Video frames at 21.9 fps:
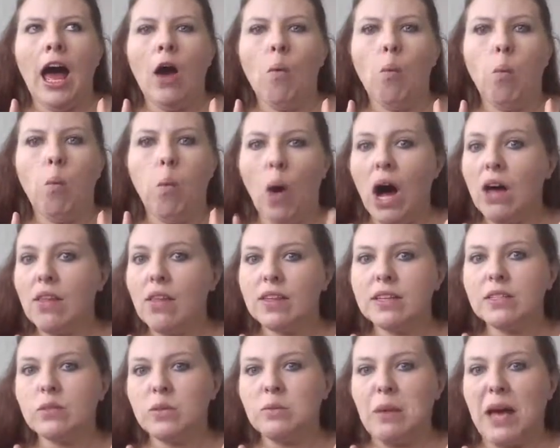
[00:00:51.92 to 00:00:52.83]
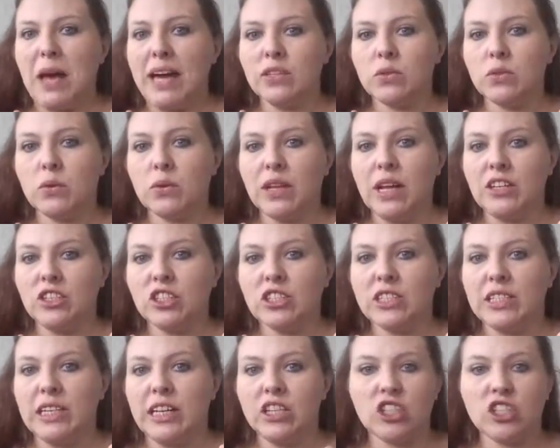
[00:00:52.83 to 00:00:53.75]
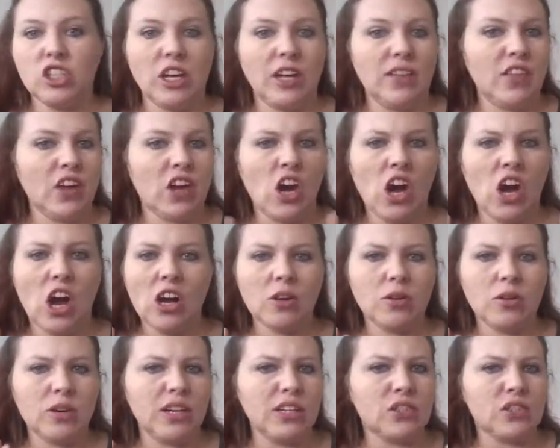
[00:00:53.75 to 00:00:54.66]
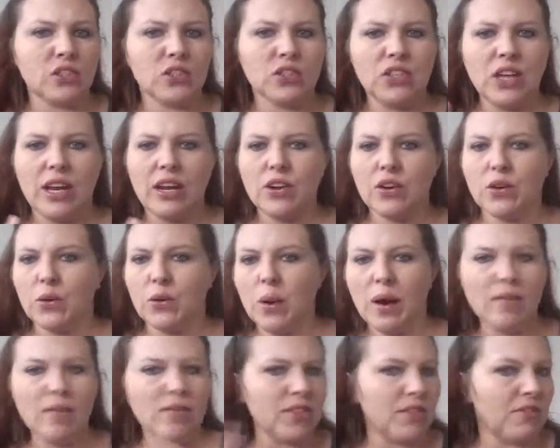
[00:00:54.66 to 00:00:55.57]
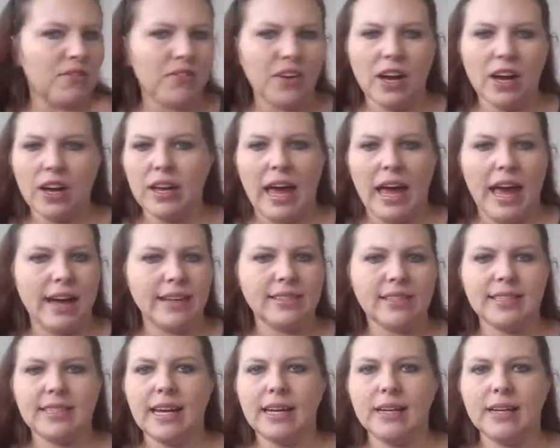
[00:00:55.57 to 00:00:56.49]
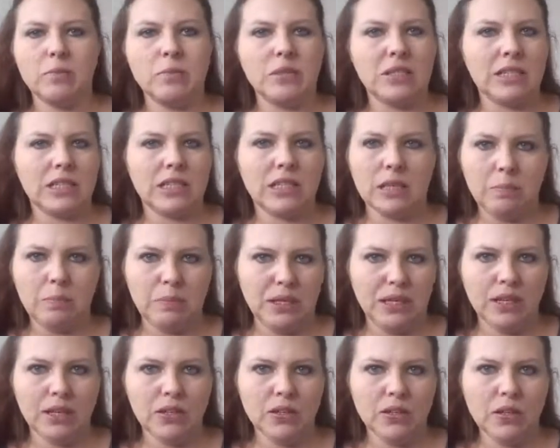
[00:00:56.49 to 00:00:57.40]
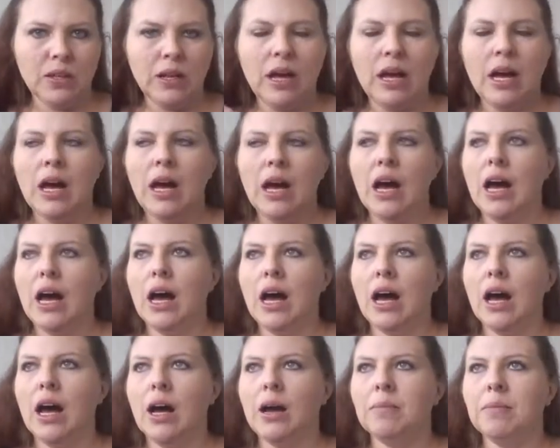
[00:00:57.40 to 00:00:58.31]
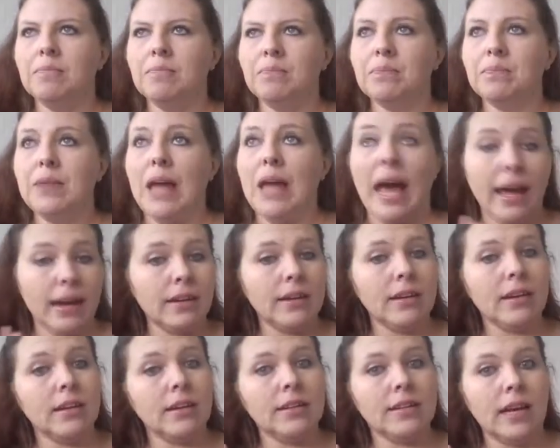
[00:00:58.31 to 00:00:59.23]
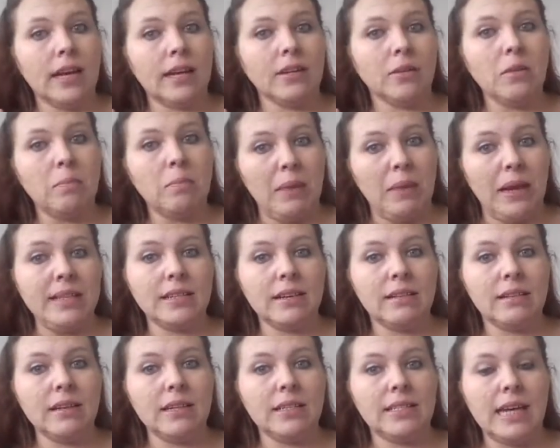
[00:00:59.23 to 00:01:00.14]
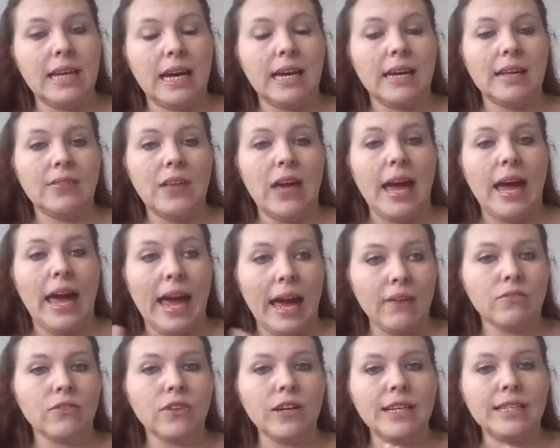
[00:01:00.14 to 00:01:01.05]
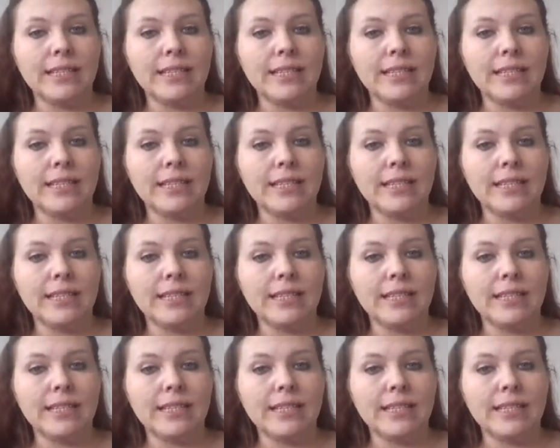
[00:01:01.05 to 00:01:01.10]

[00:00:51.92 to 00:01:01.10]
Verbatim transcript: While this was passed through legislation, the Congress or Senate or whoever the fuck adds addendums to the bill um, added an addendum that basically stated that every